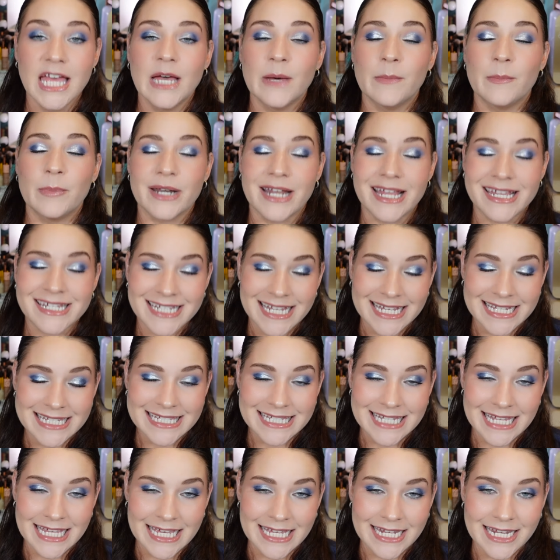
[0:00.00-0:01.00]
but as I
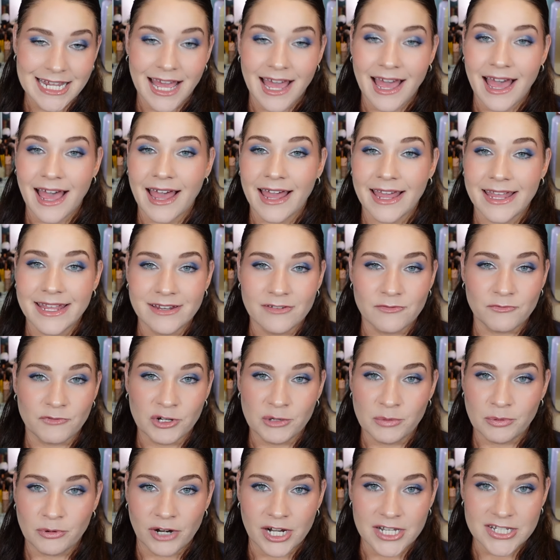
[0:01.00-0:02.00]
said, I
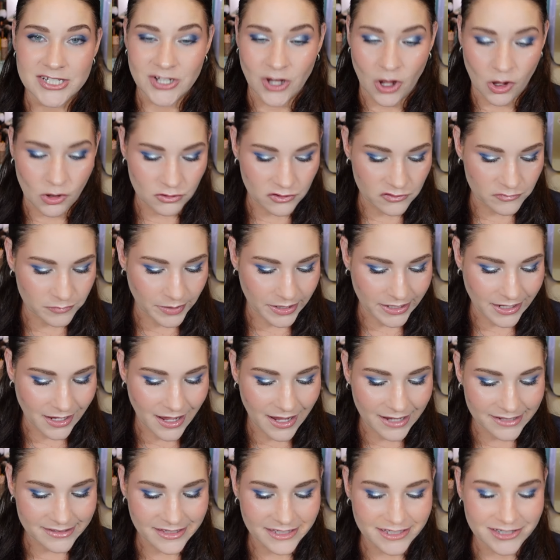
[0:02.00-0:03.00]
repressed all of my
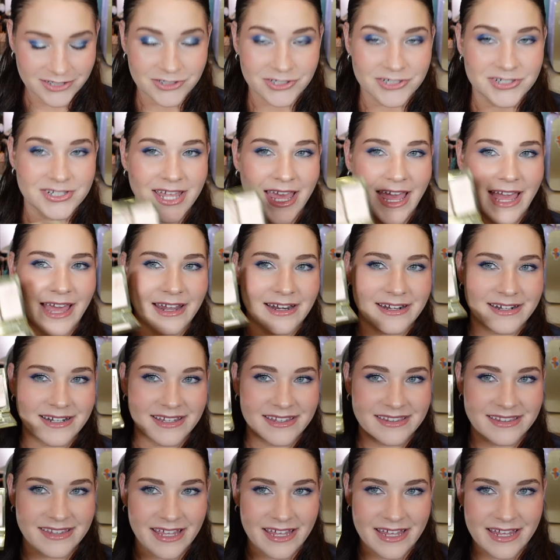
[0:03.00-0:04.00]
highlighters and
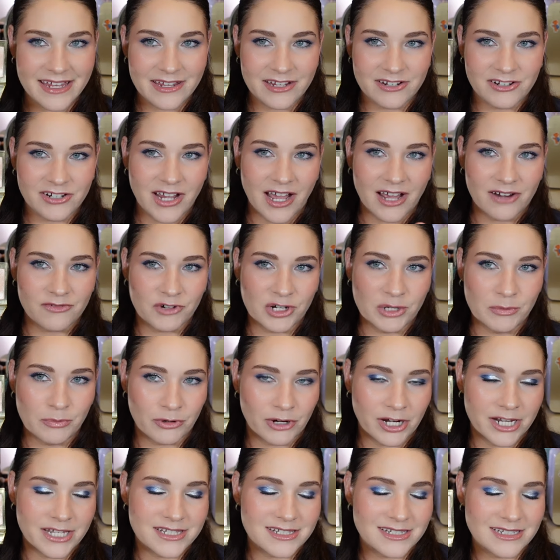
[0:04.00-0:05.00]
they got
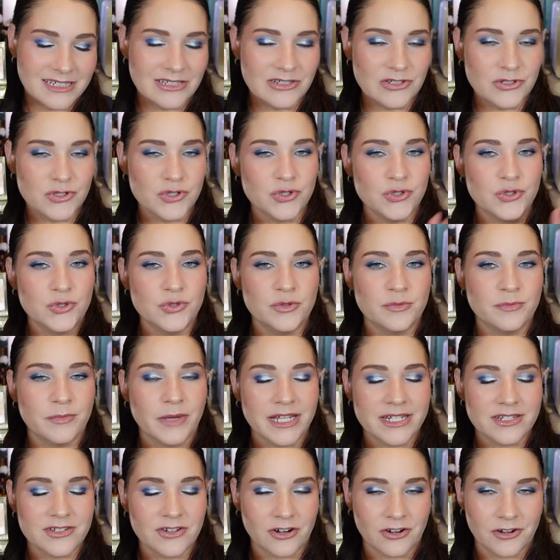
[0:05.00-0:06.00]
repressed into my
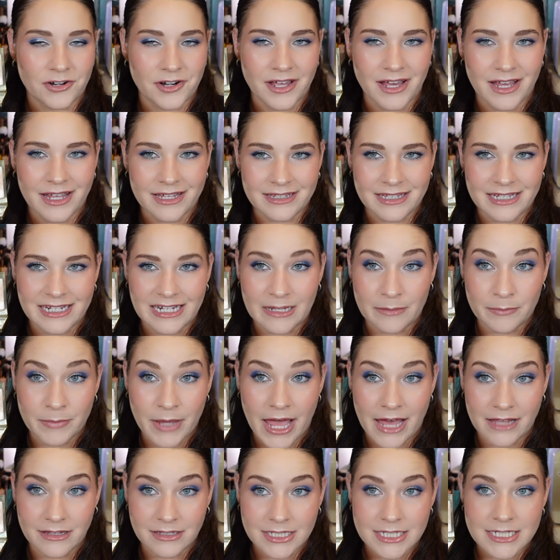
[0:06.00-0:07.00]
Tarte highlighting
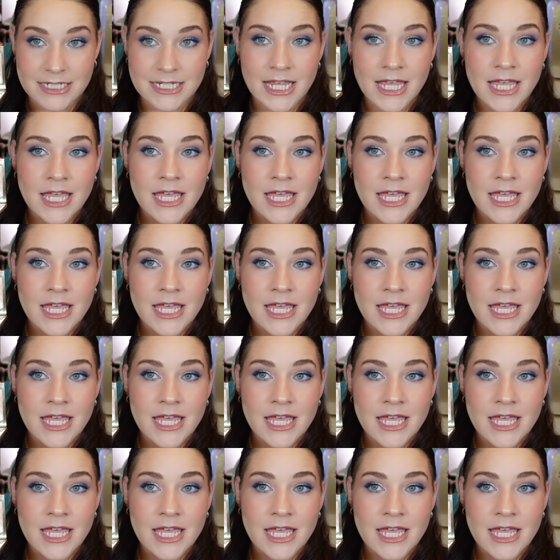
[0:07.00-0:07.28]
palette.